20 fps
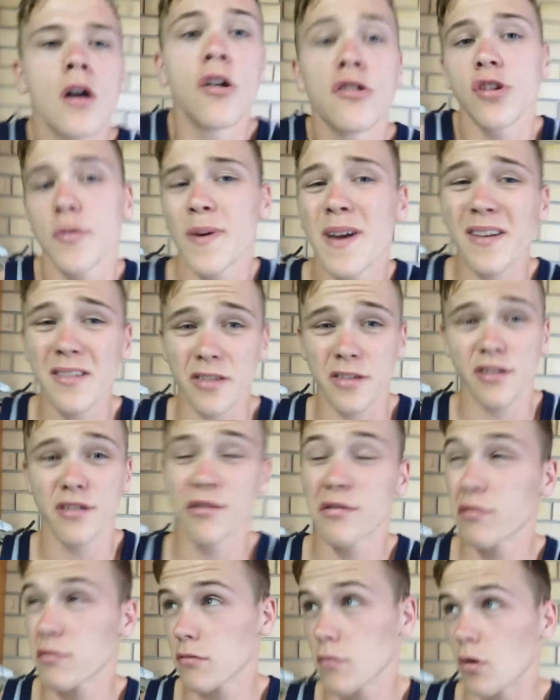So being
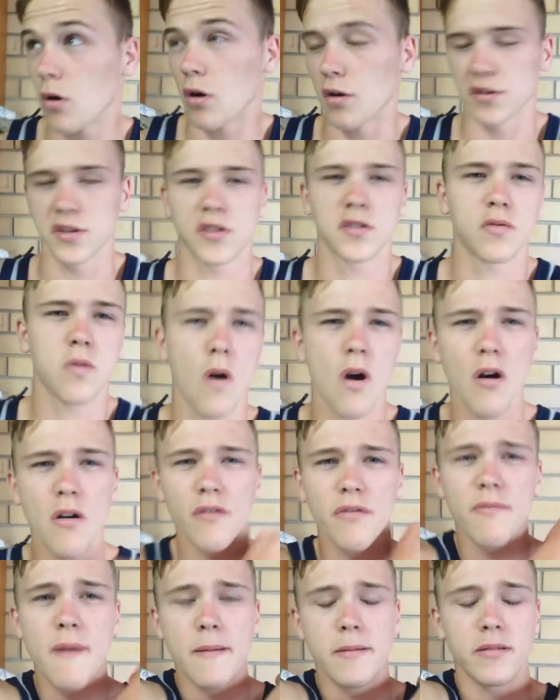
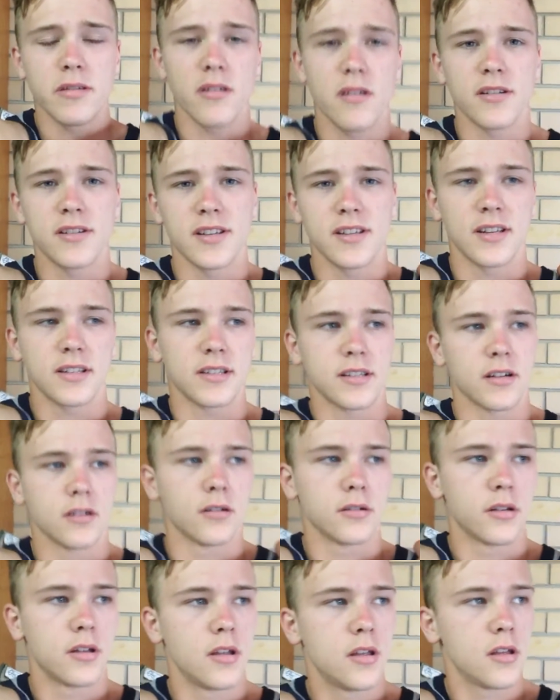12, maybe 13 years
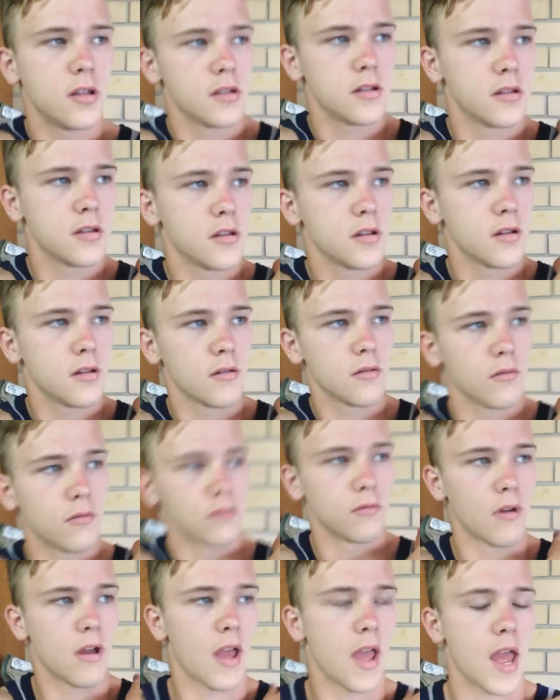old,
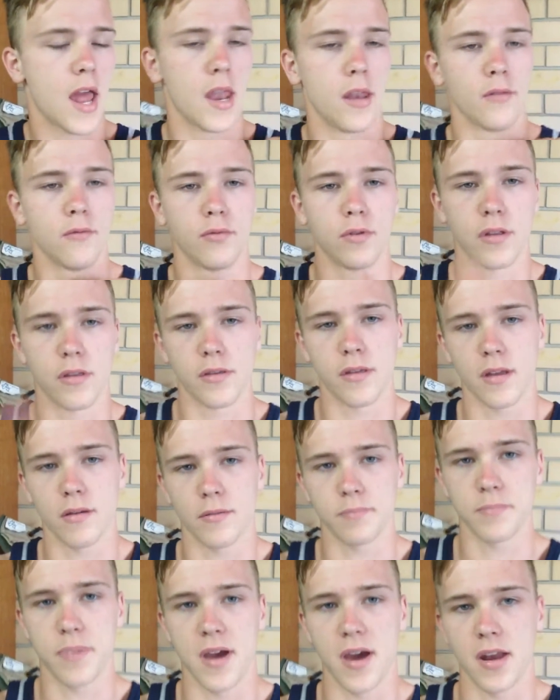and
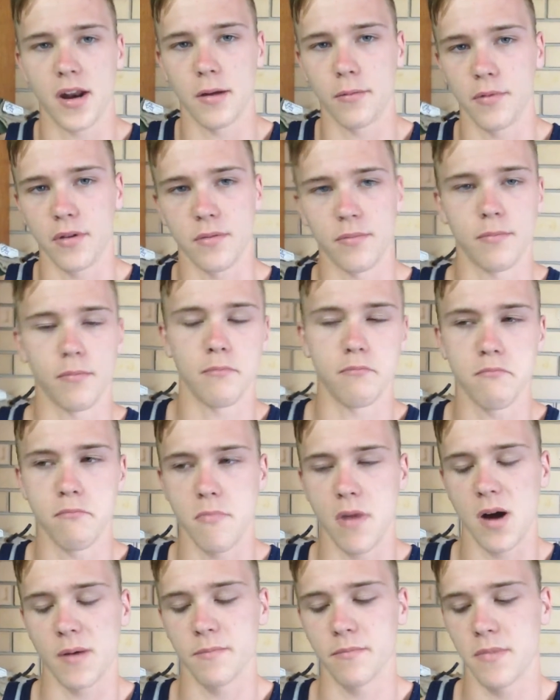paired up with
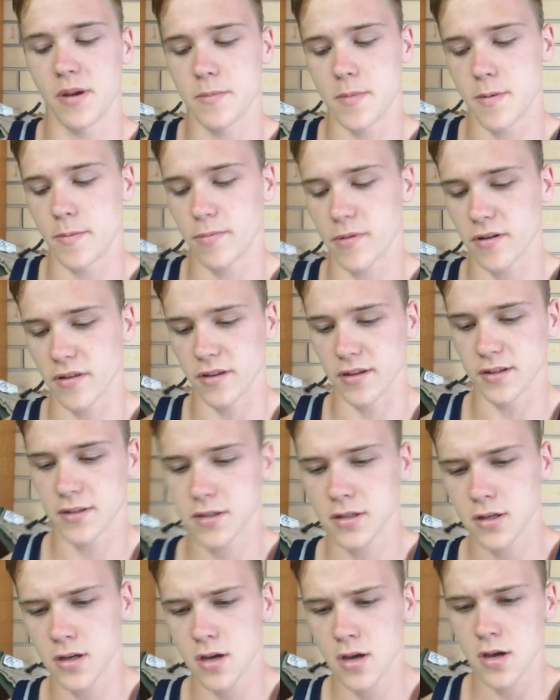me and my
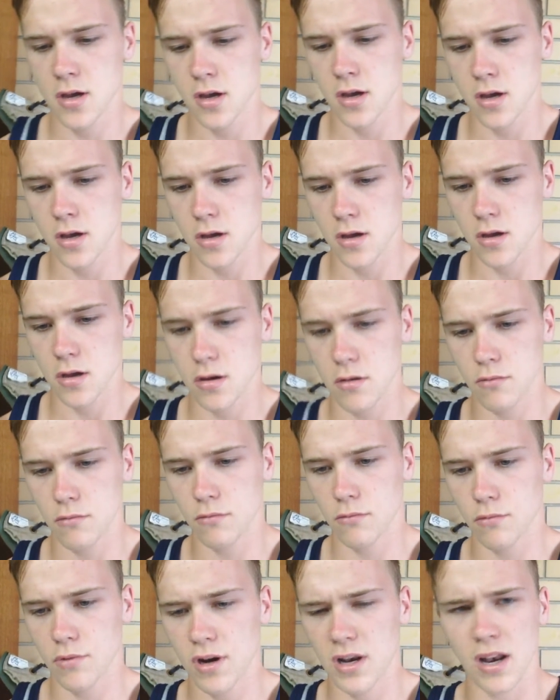brothers,
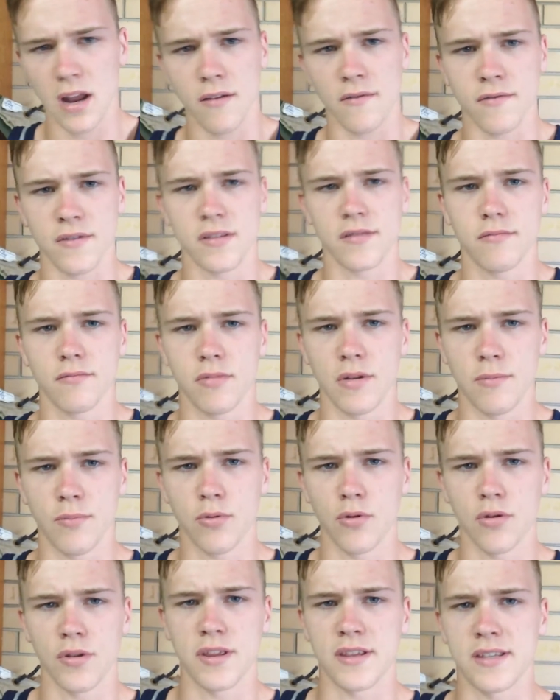we bought
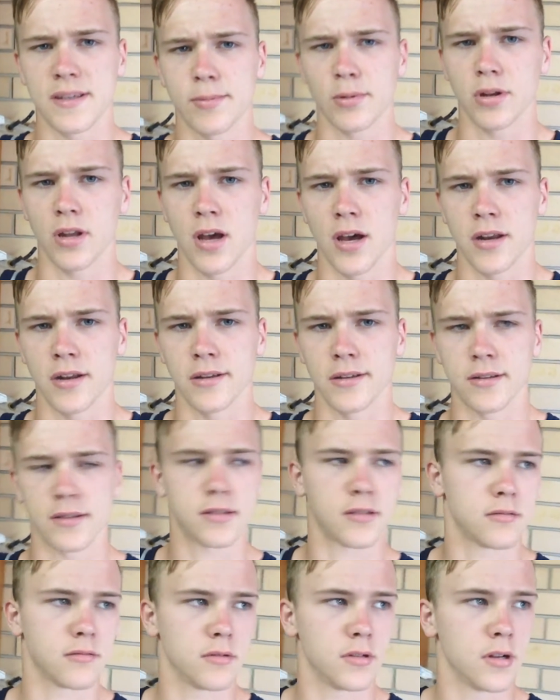all these zipper
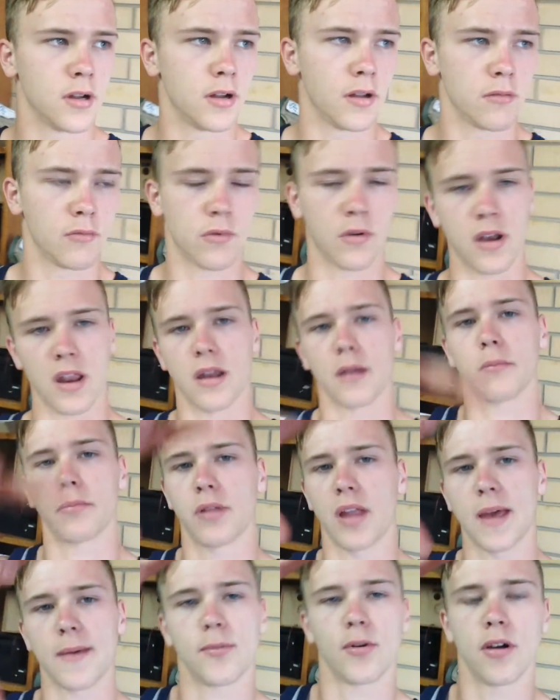lighters, 100
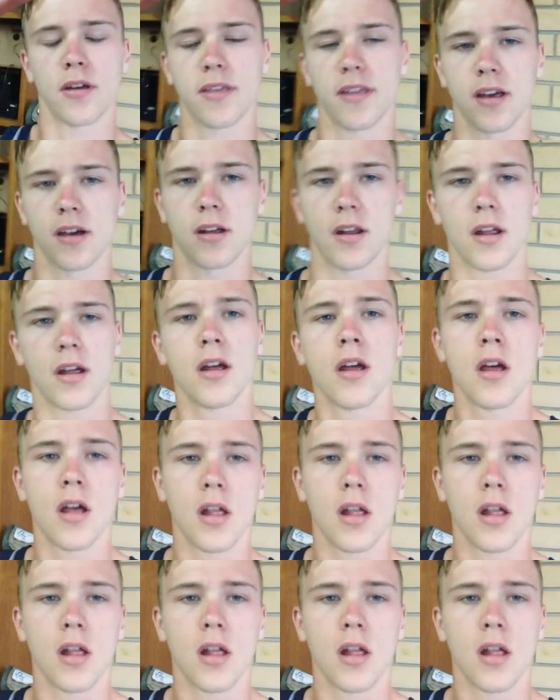Playboy thing on it,